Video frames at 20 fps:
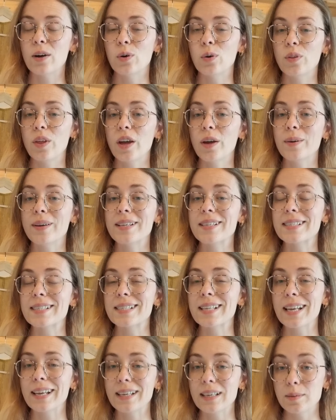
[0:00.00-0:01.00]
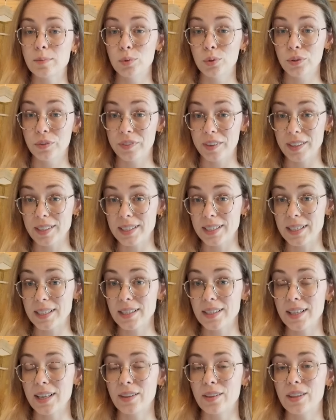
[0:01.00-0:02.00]
although it's slightly more fitted
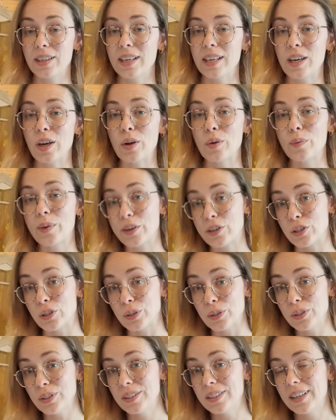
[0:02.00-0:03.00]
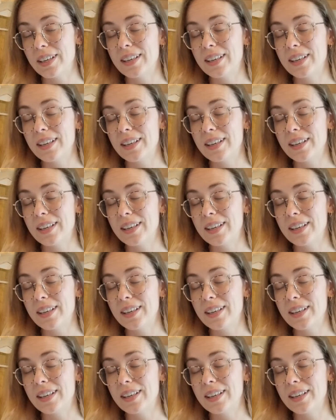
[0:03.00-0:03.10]
than the original,